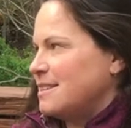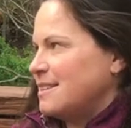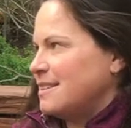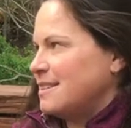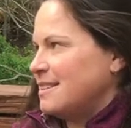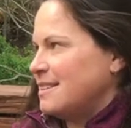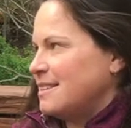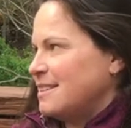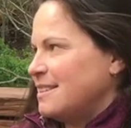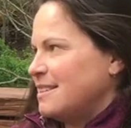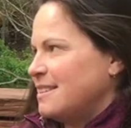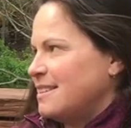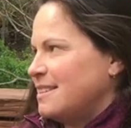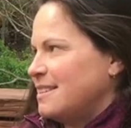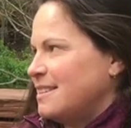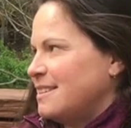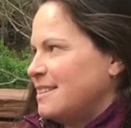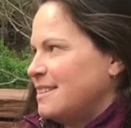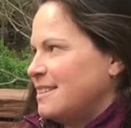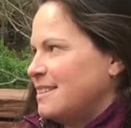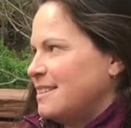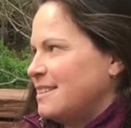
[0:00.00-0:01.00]

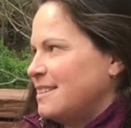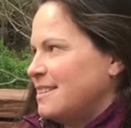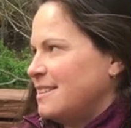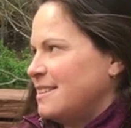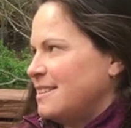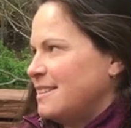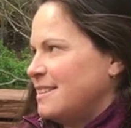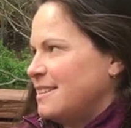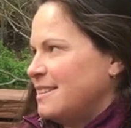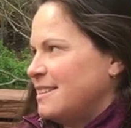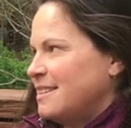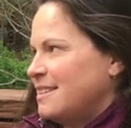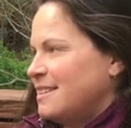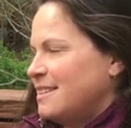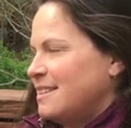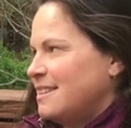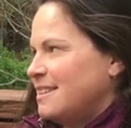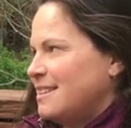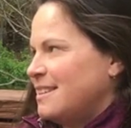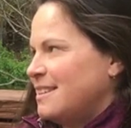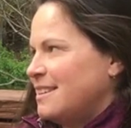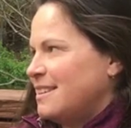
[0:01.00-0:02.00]

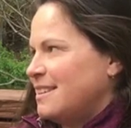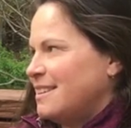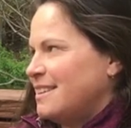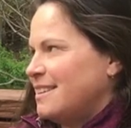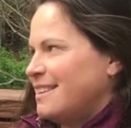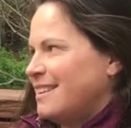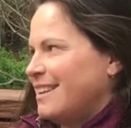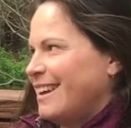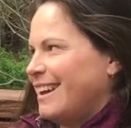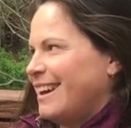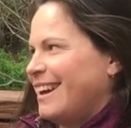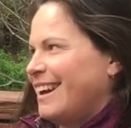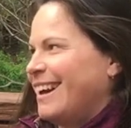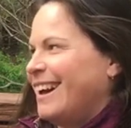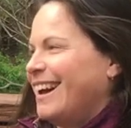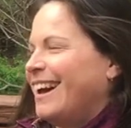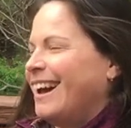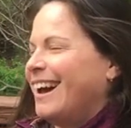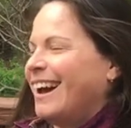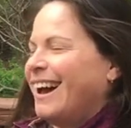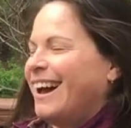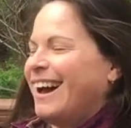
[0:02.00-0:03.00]

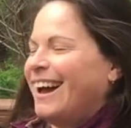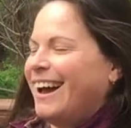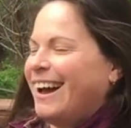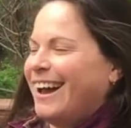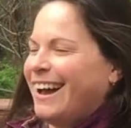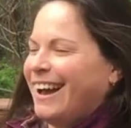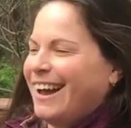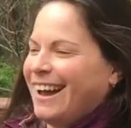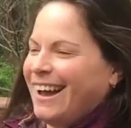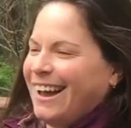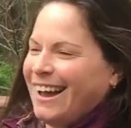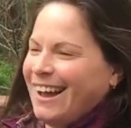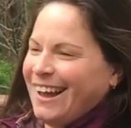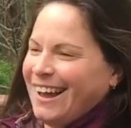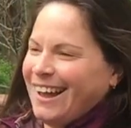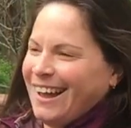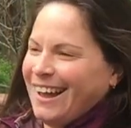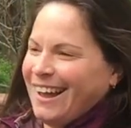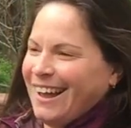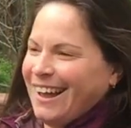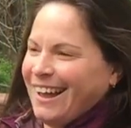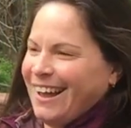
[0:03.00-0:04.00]

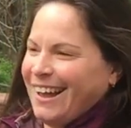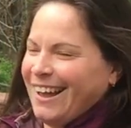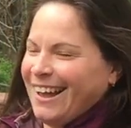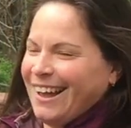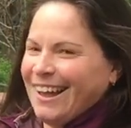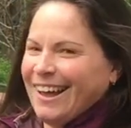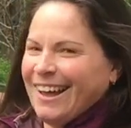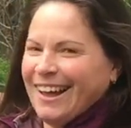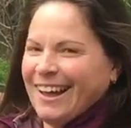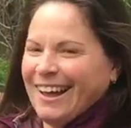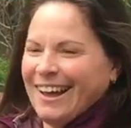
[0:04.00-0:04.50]
This person isn't speaking.